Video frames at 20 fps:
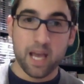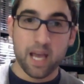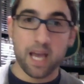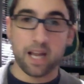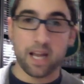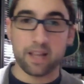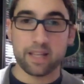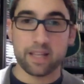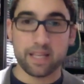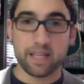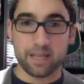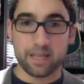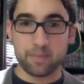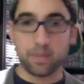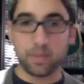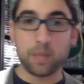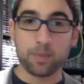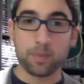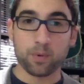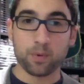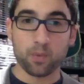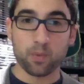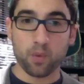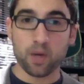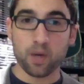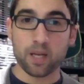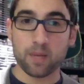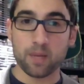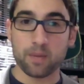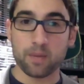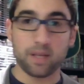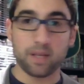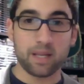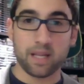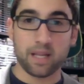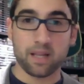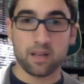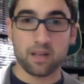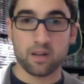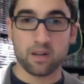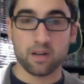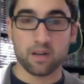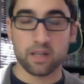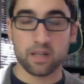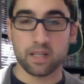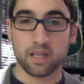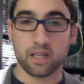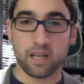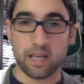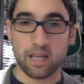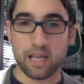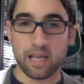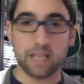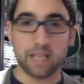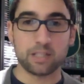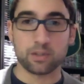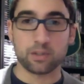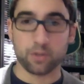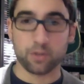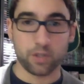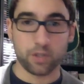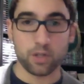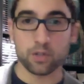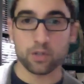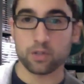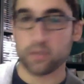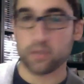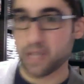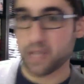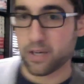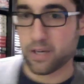and I think people want him, and any store you go to now, you